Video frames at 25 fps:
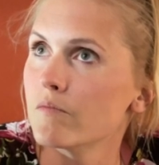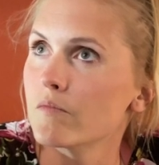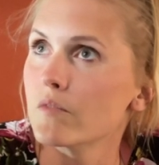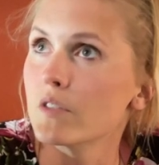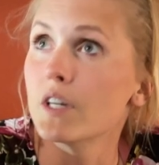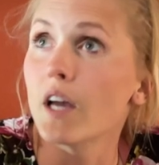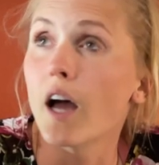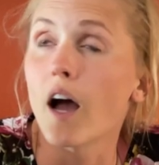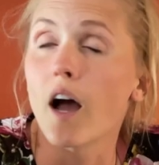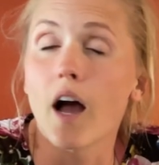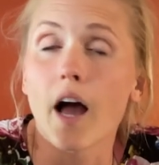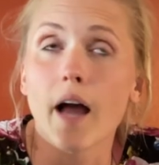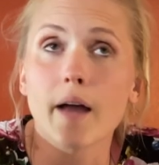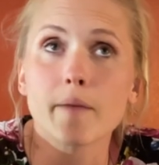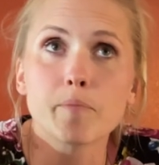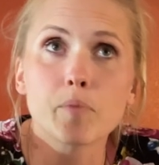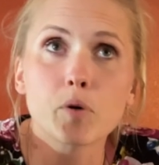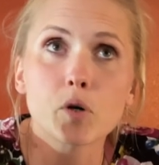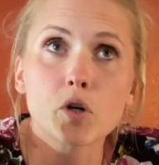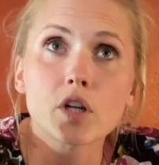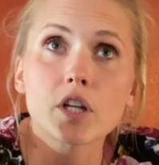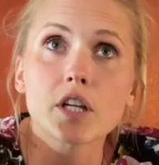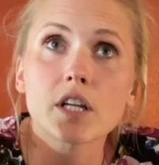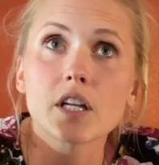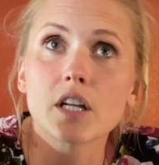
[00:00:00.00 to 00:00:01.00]
Yeah, I
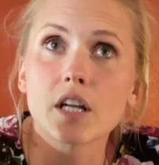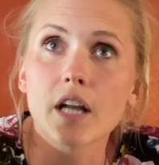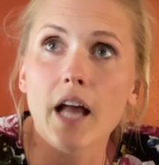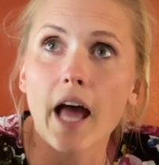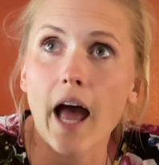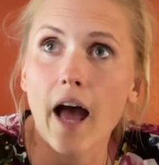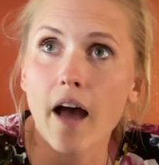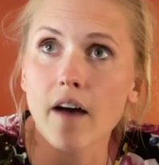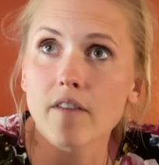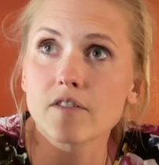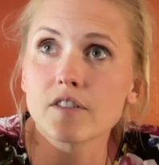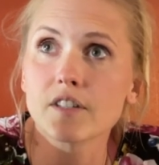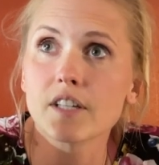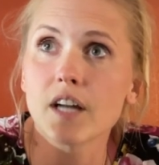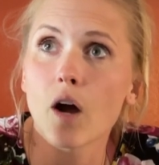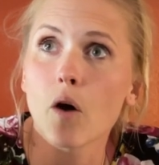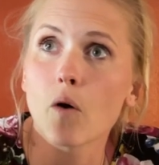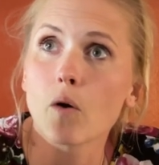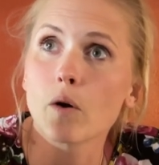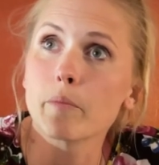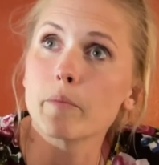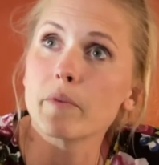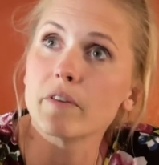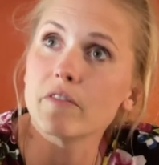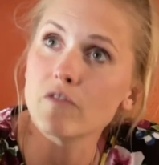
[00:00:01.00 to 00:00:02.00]
put it in a half an
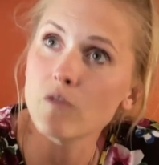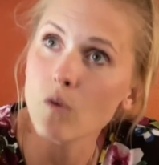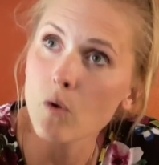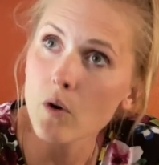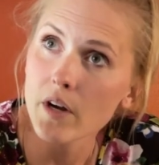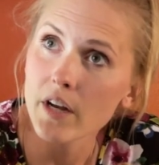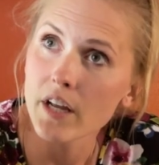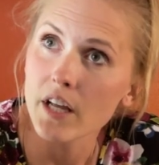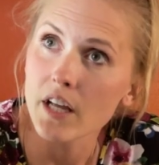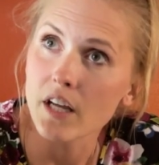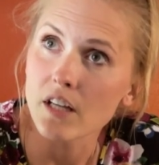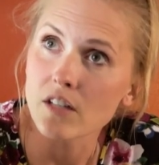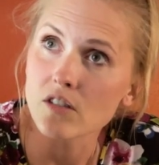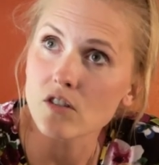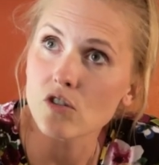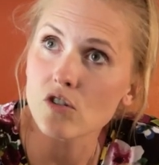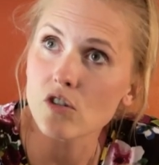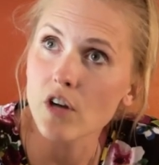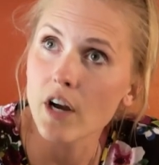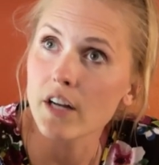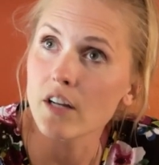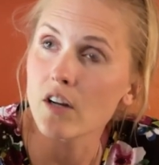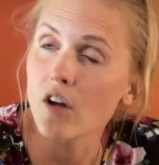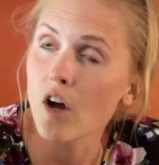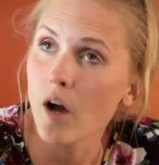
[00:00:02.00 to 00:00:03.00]
hour beforehand to
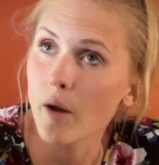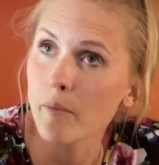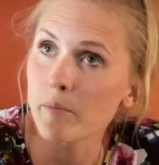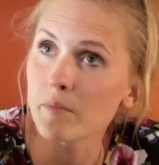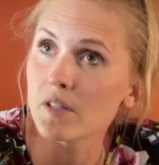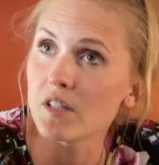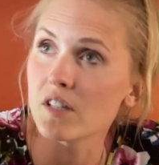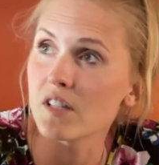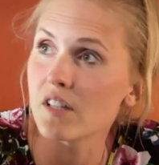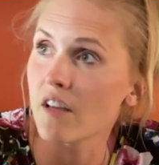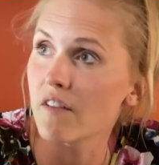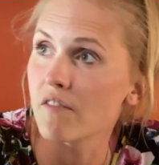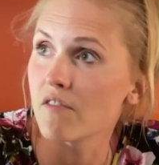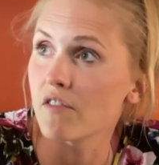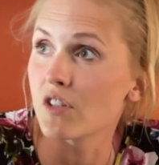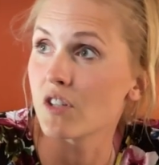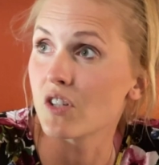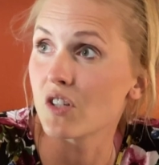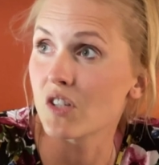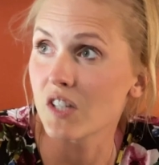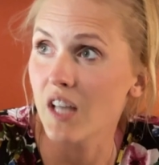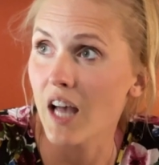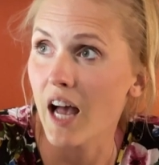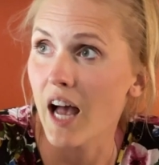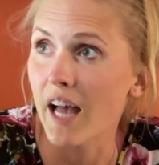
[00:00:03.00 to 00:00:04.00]
try to compensate for the
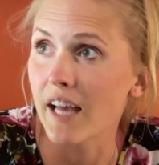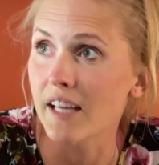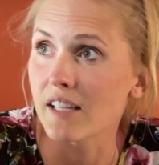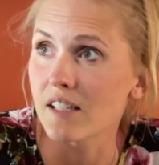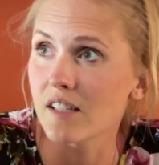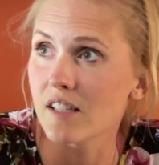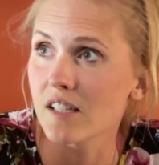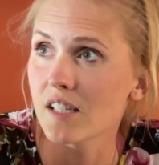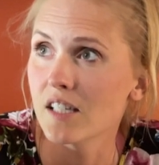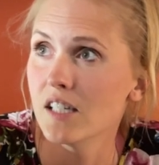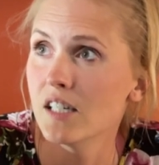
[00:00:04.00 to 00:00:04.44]
size.